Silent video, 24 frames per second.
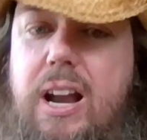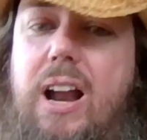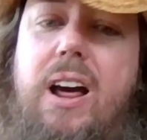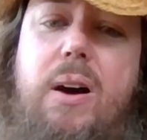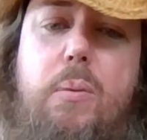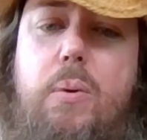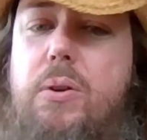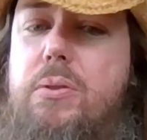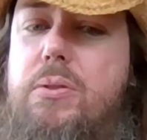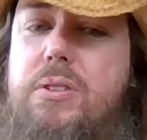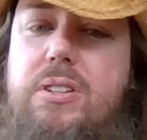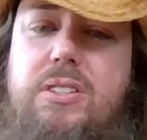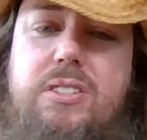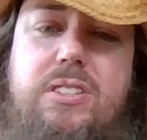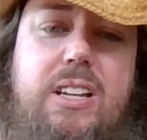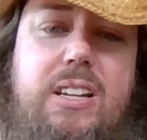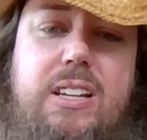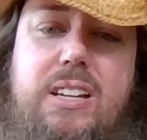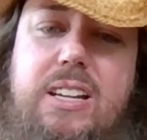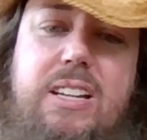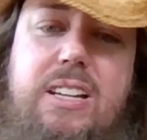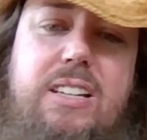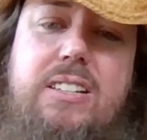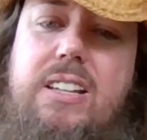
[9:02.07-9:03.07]
And I won't
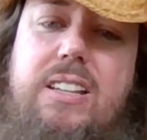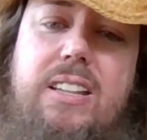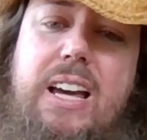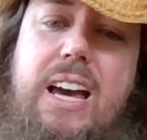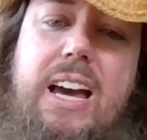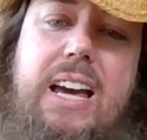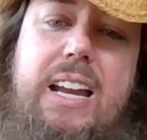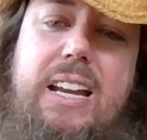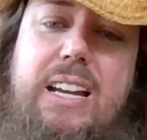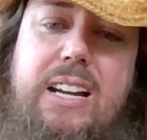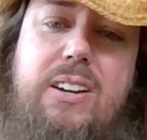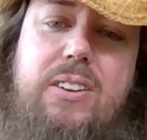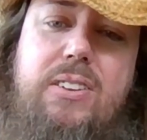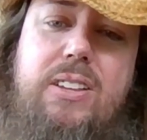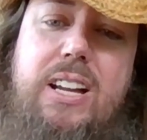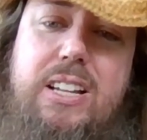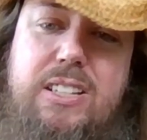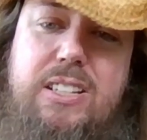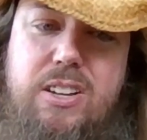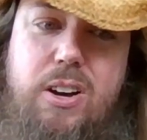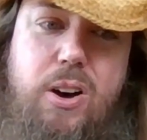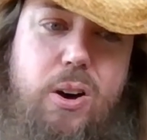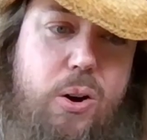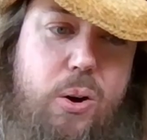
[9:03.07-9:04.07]
descend into that here.
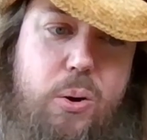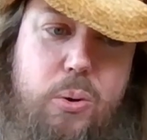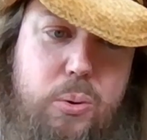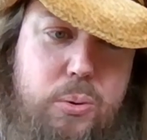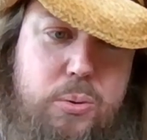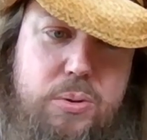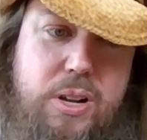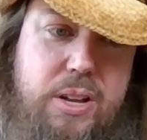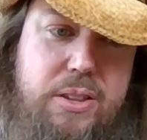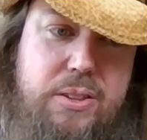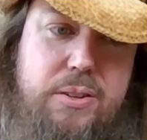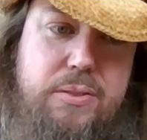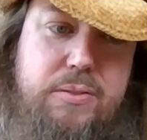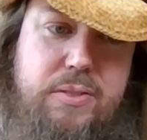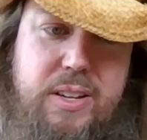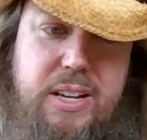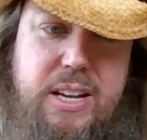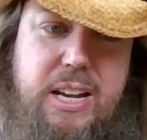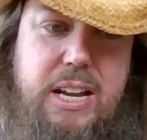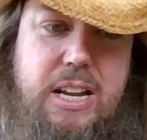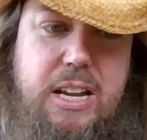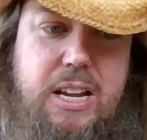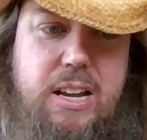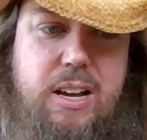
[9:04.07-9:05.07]
That's a whole nother
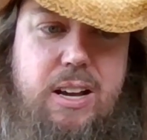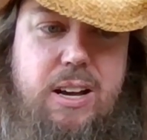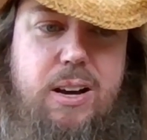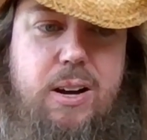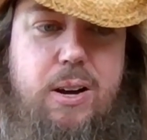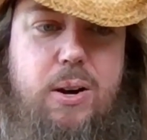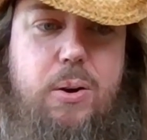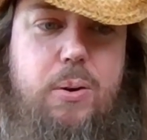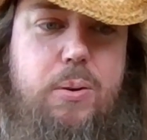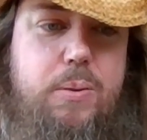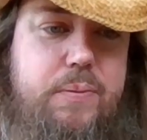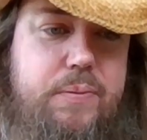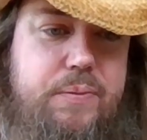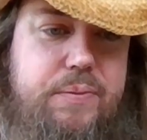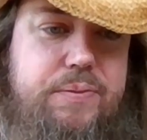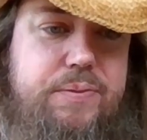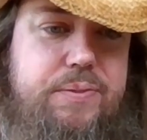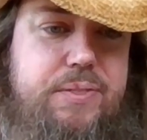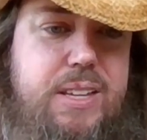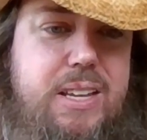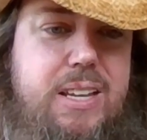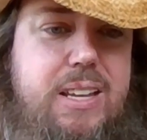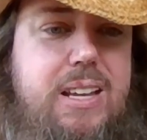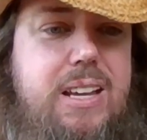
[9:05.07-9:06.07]
video.
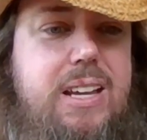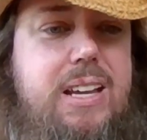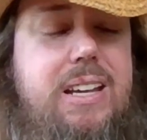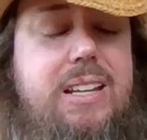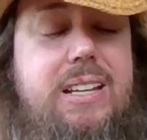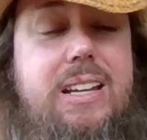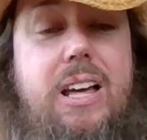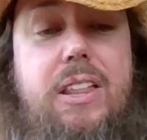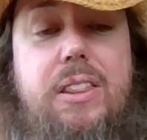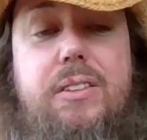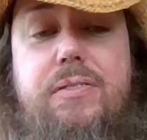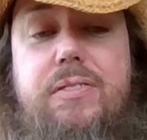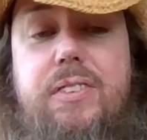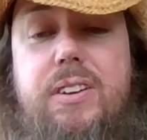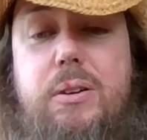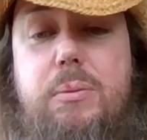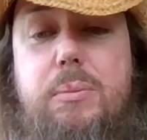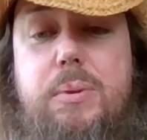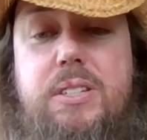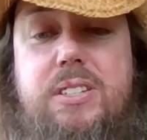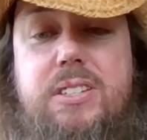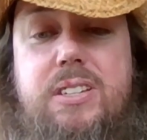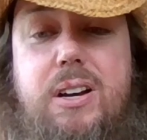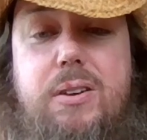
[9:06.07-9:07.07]
Now, the
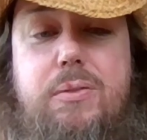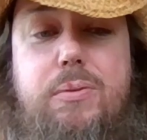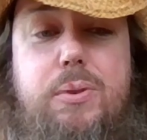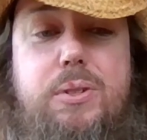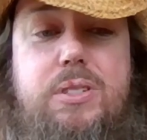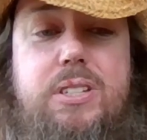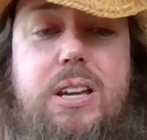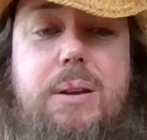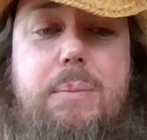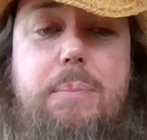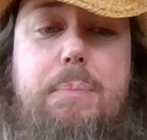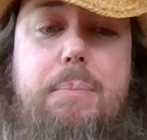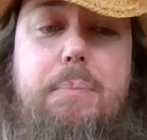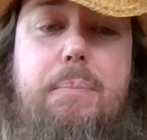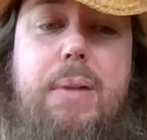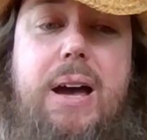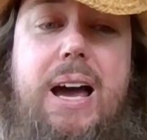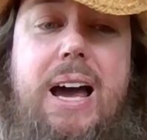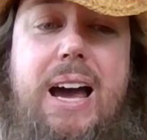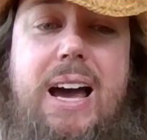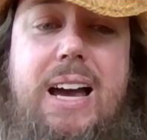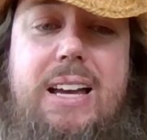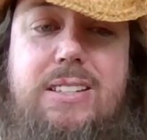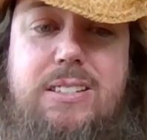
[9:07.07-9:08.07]
film itself was a
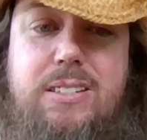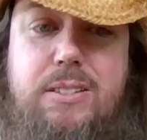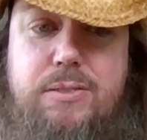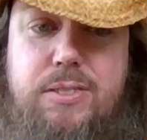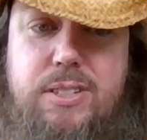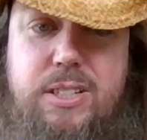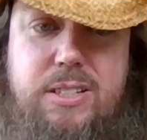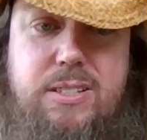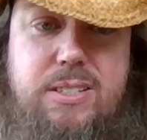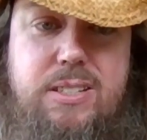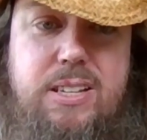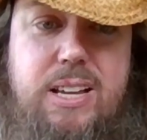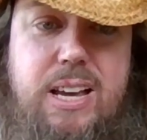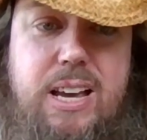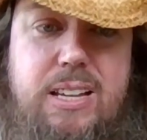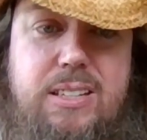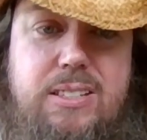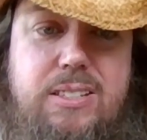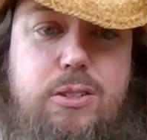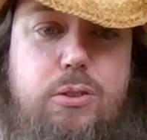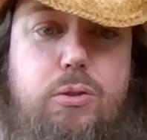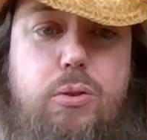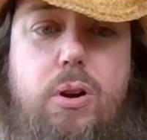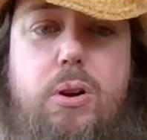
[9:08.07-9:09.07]
massive
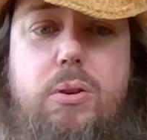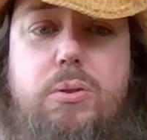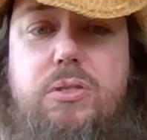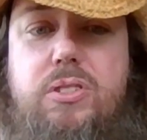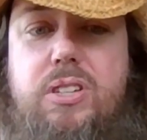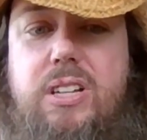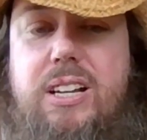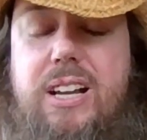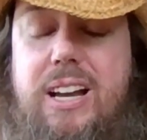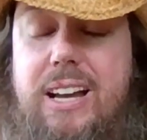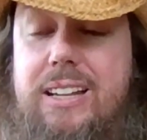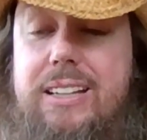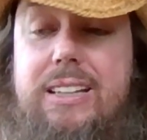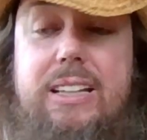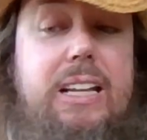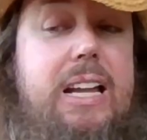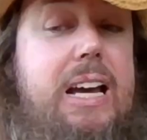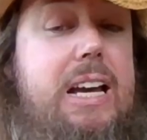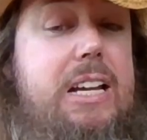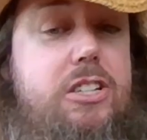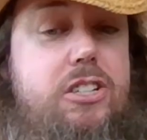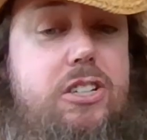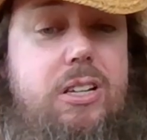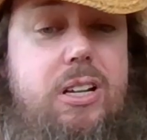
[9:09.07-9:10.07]
success, grossing
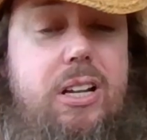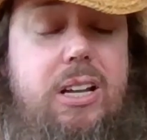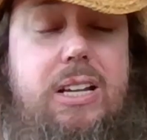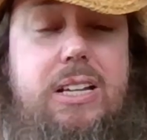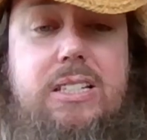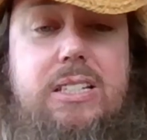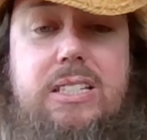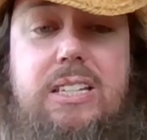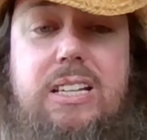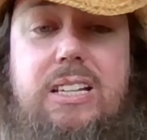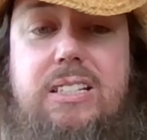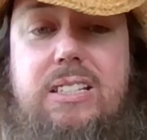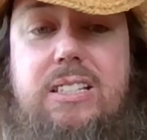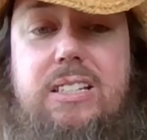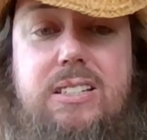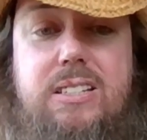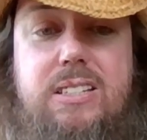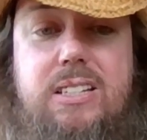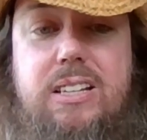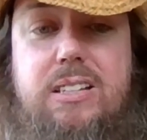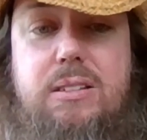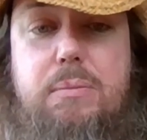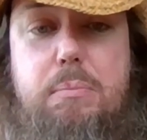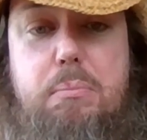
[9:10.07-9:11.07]
allegedly
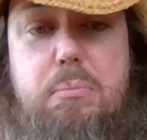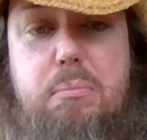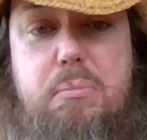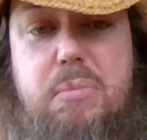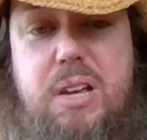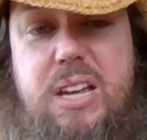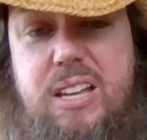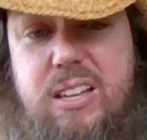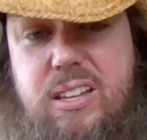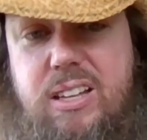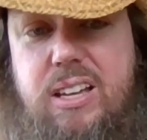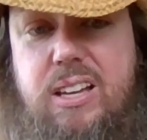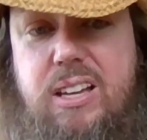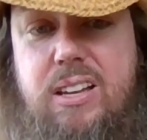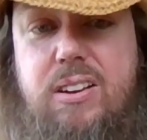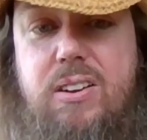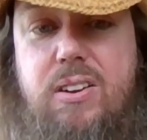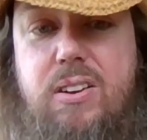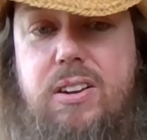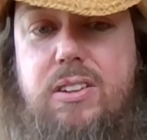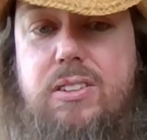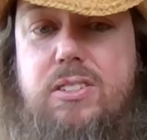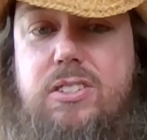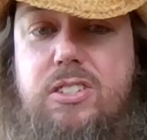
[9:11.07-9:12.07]
$66
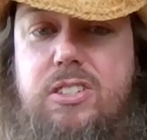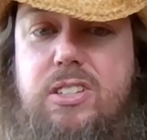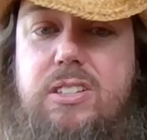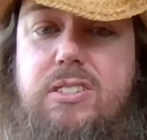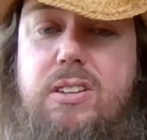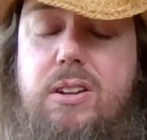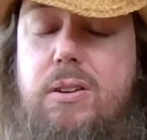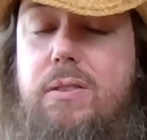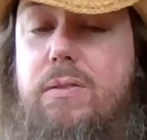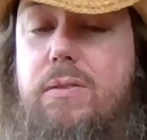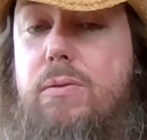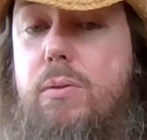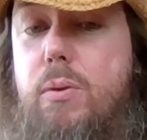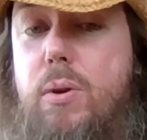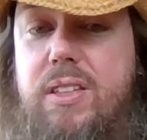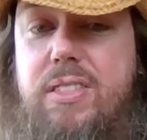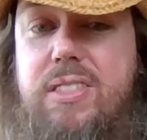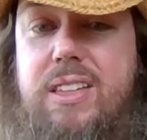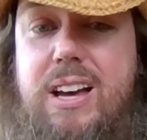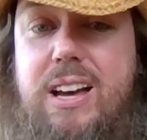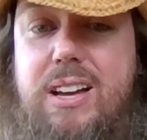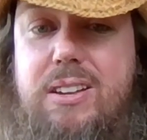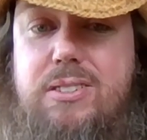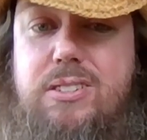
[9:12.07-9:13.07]
million on a
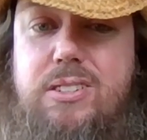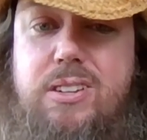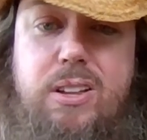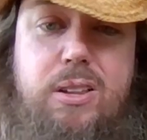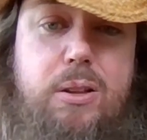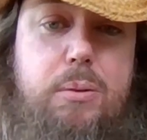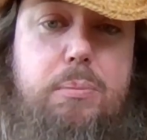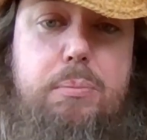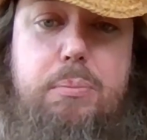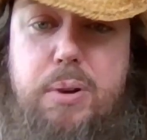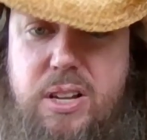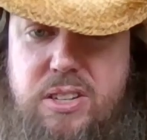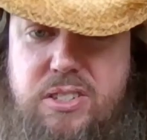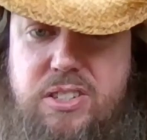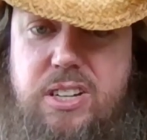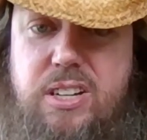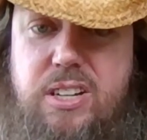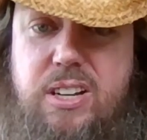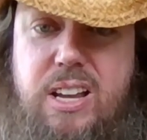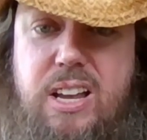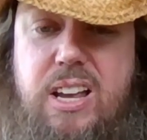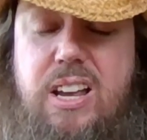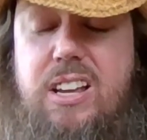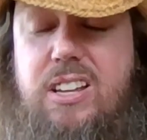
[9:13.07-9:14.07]
$640,000
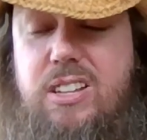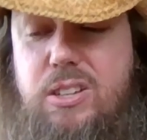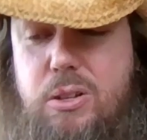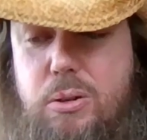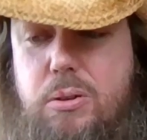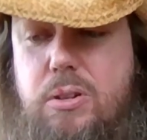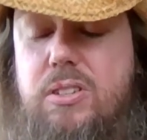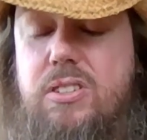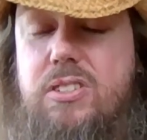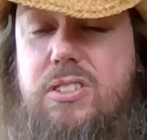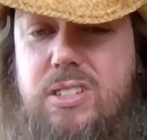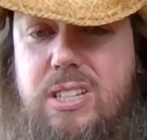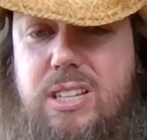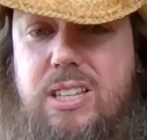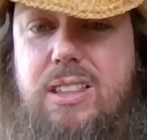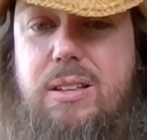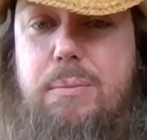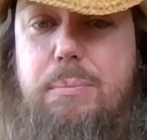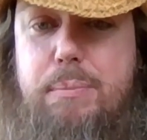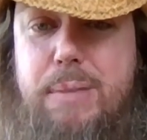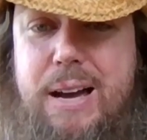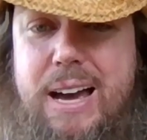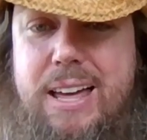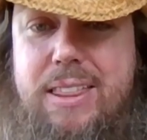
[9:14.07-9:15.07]
budget. You can see
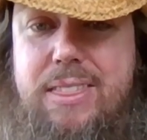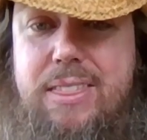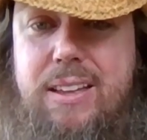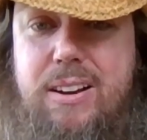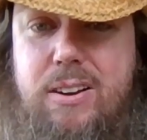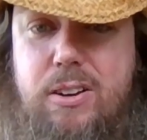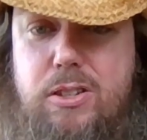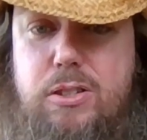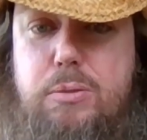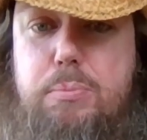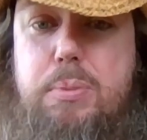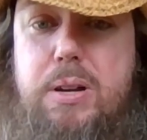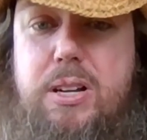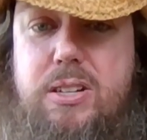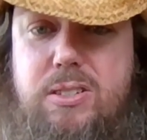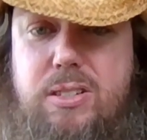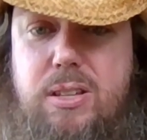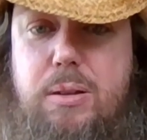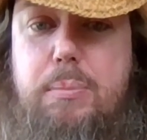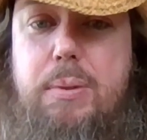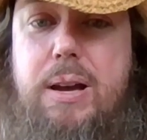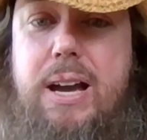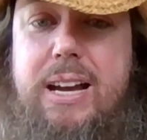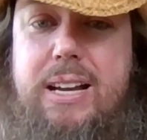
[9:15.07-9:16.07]
the math there,
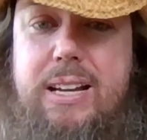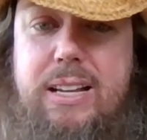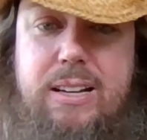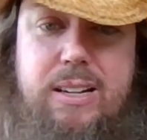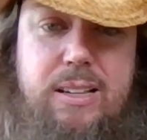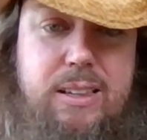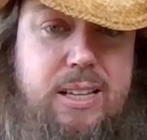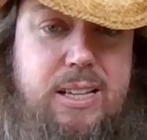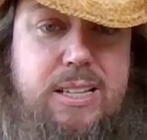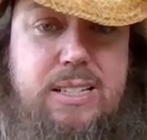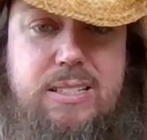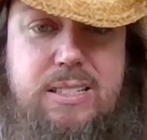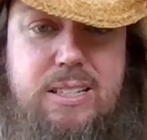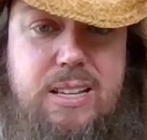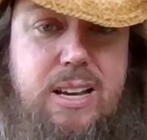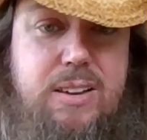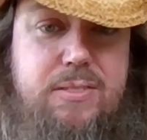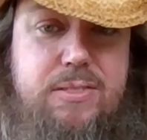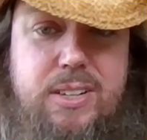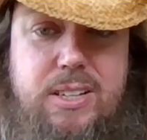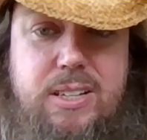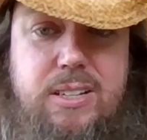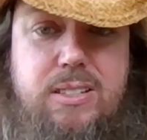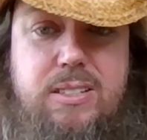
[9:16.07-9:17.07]
especially back in the late
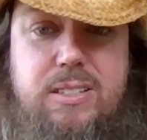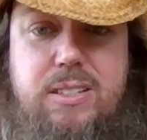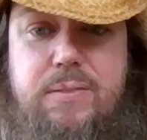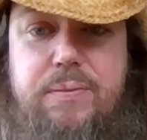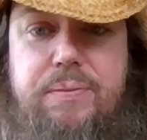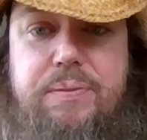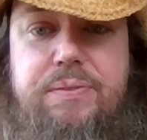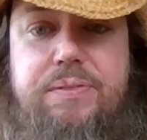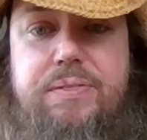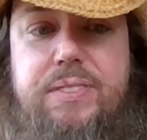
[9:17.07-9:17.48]
70s.